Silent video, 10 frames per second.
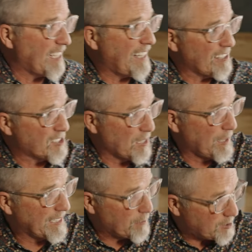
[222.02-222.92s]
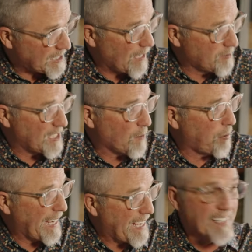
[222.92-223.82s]
and then they assemble it themselves in their
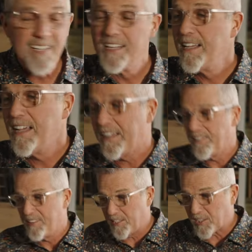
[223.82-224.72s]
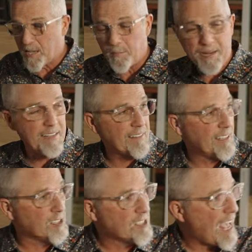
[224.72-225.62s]
plant. This company
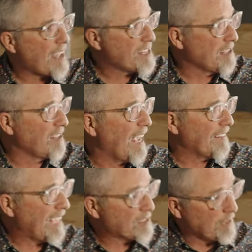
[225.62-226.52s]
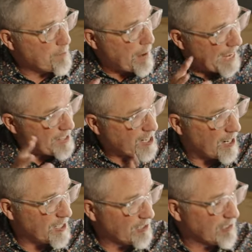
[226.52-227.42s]
does not do that. They actually buy the
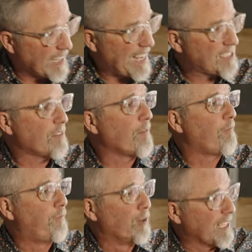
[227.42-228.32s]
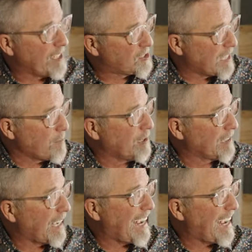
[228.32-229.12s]
Cardinal glass fully assembled